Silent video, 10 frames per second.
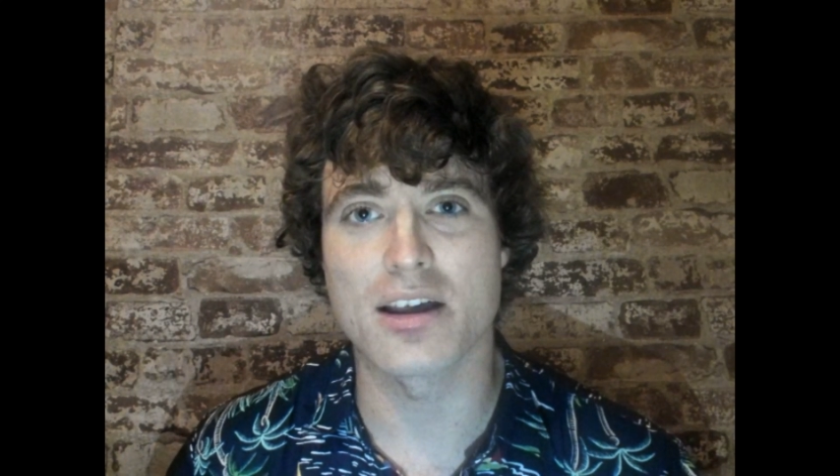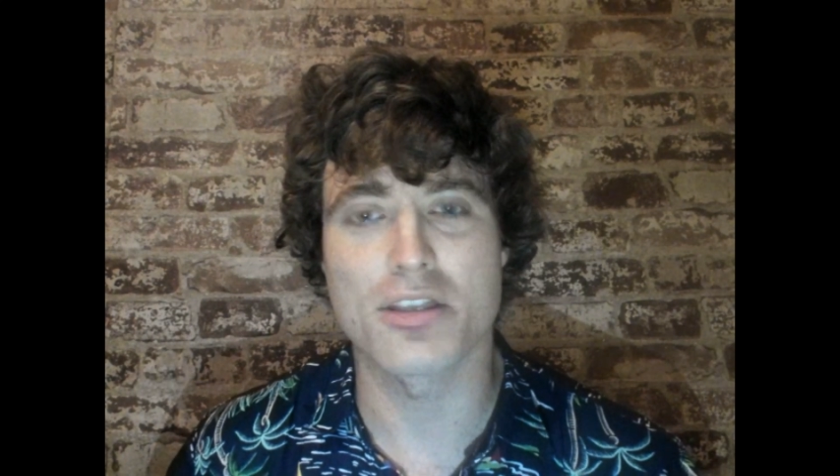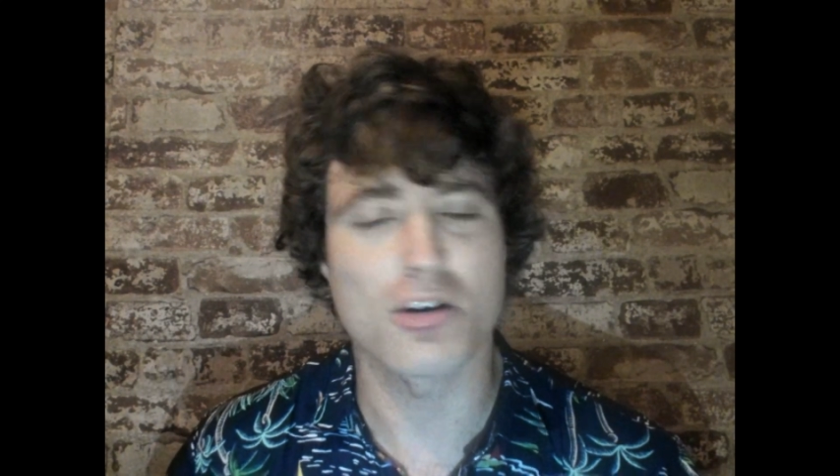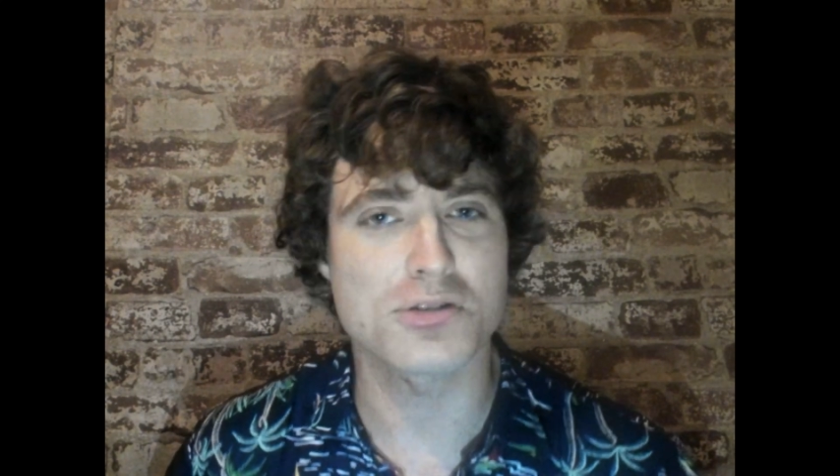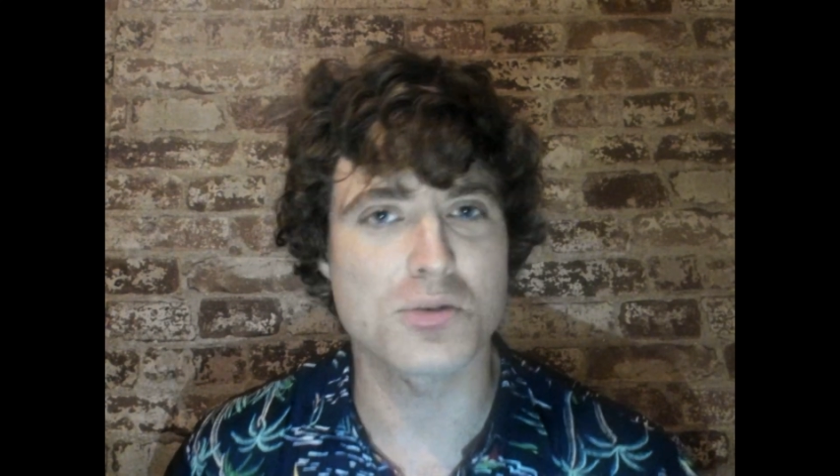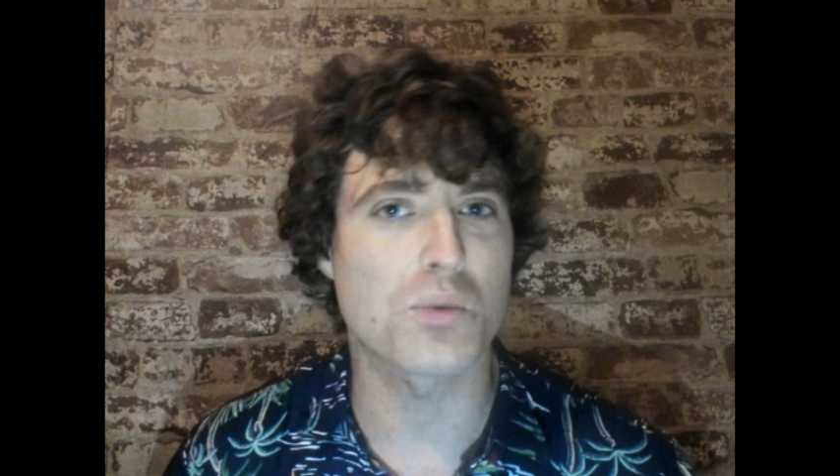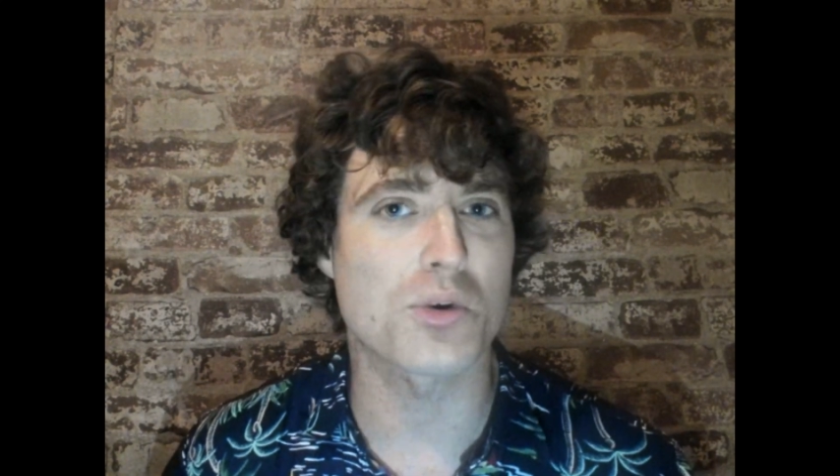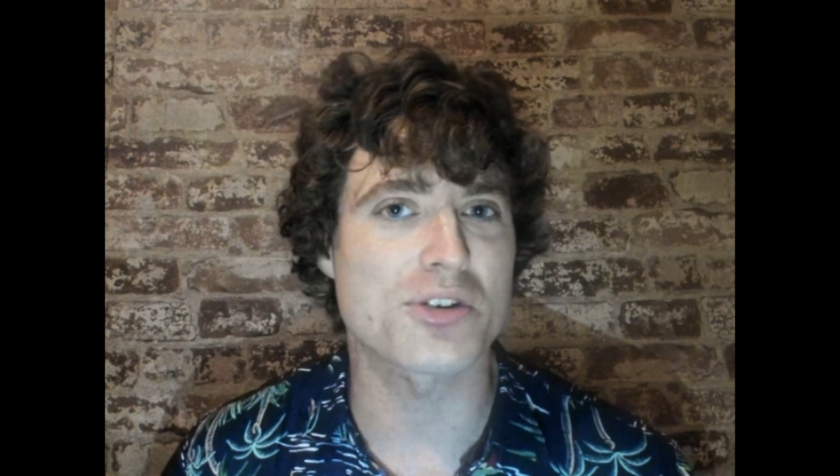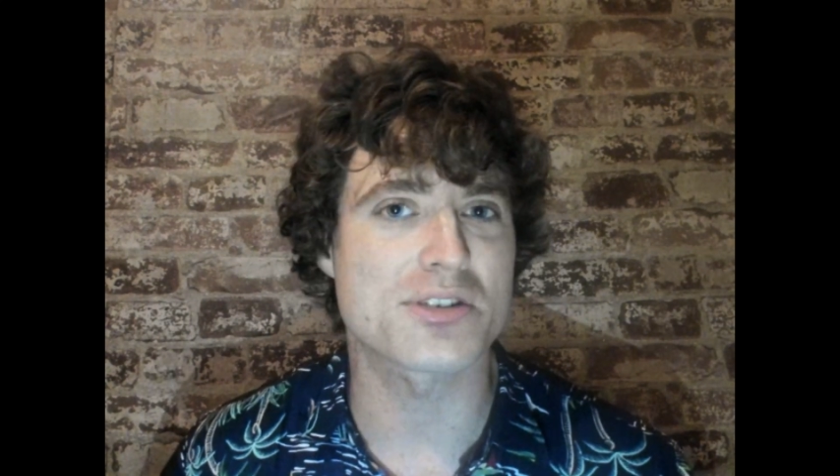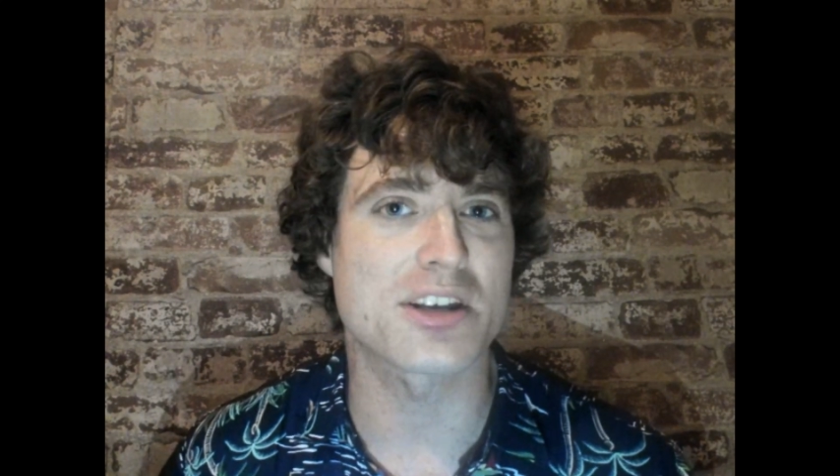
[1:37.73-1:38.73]
those are
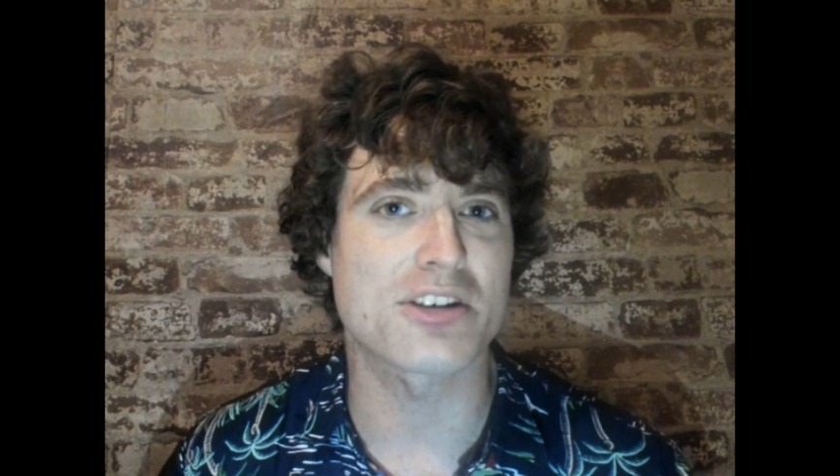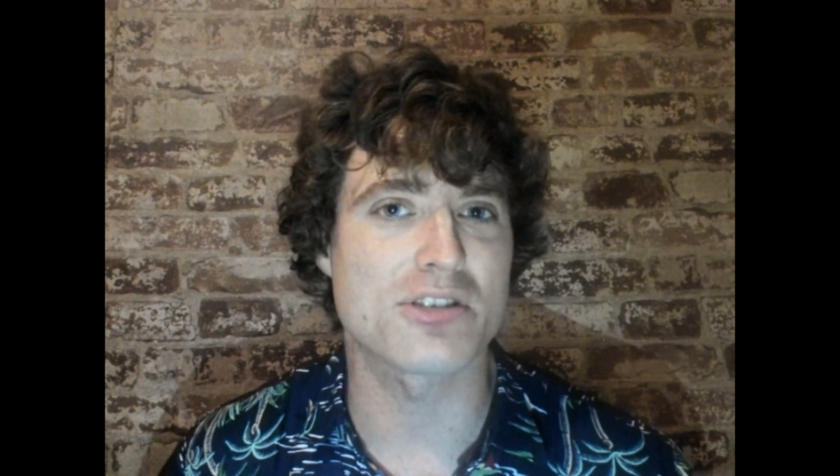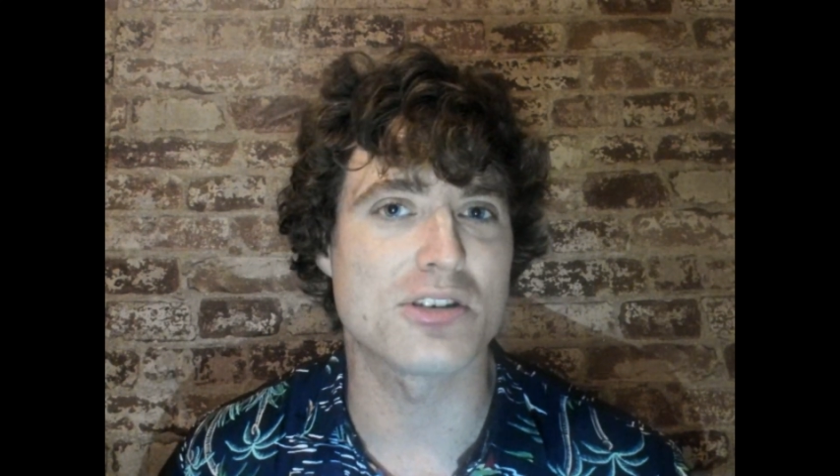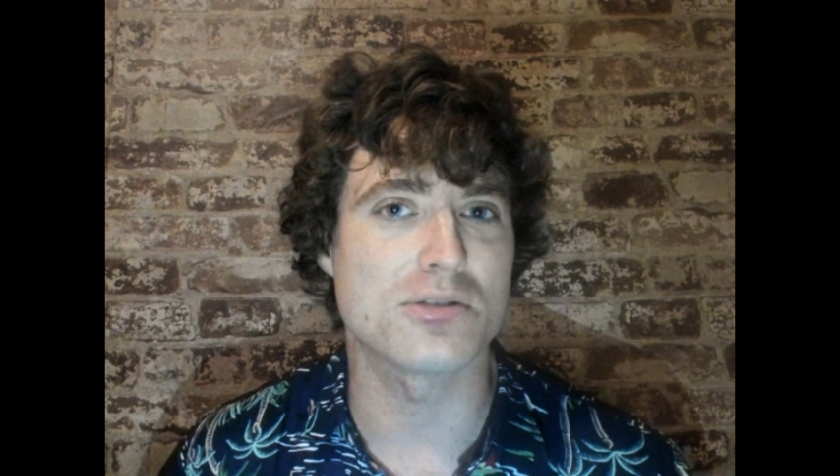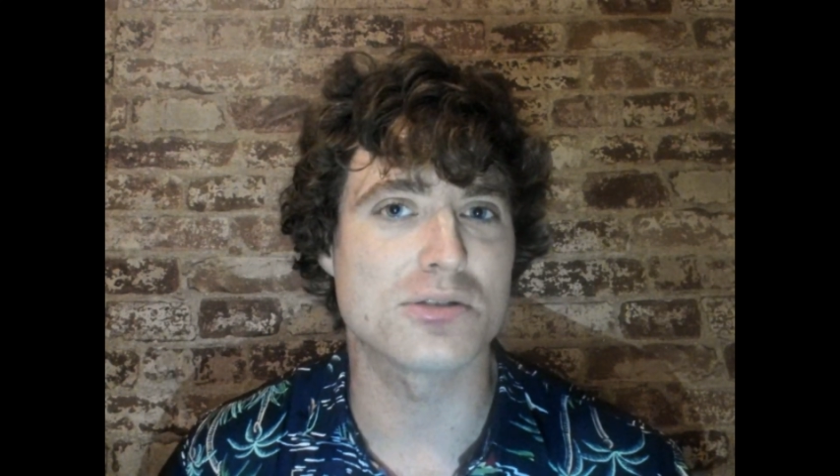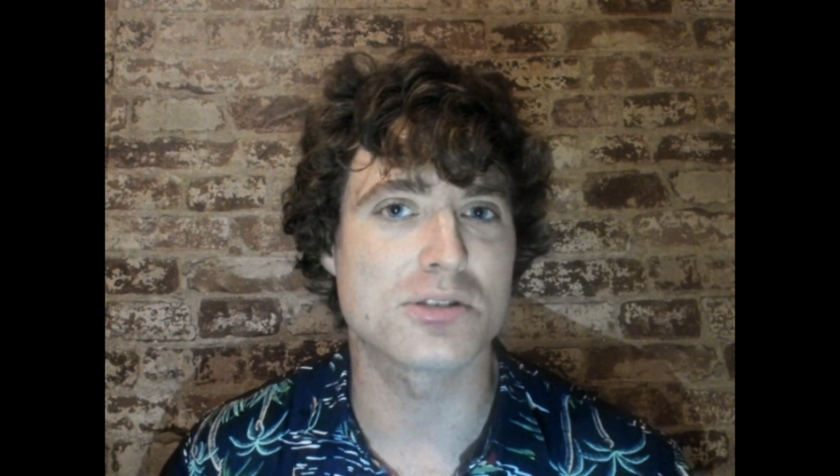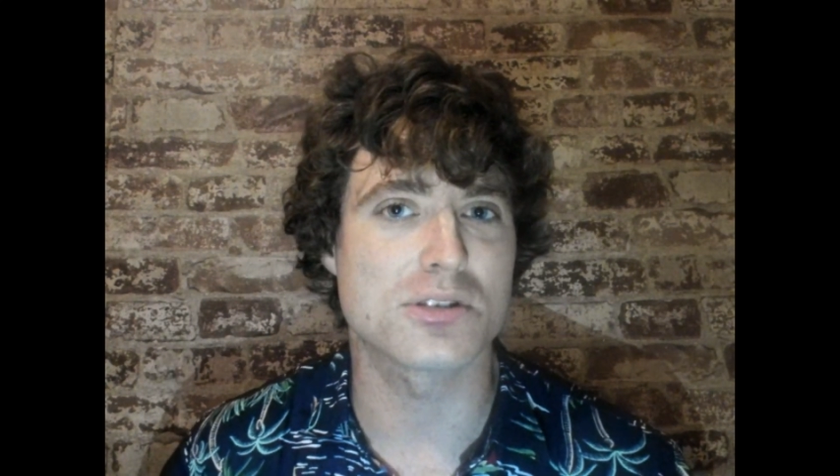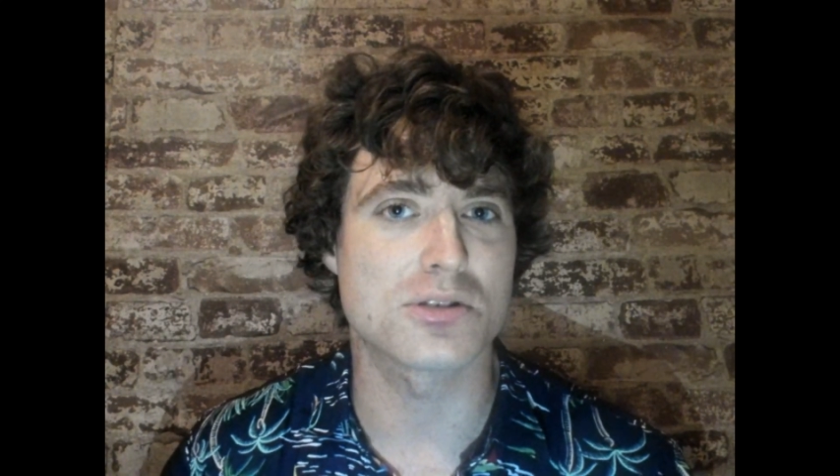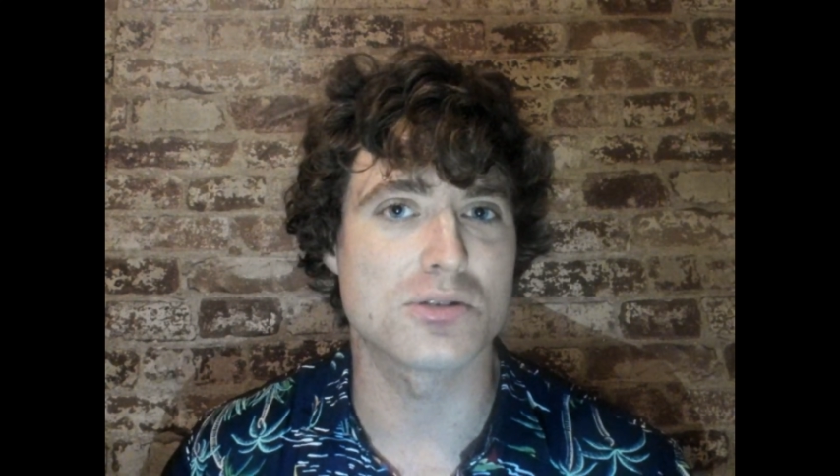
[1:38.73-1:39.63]
words that are used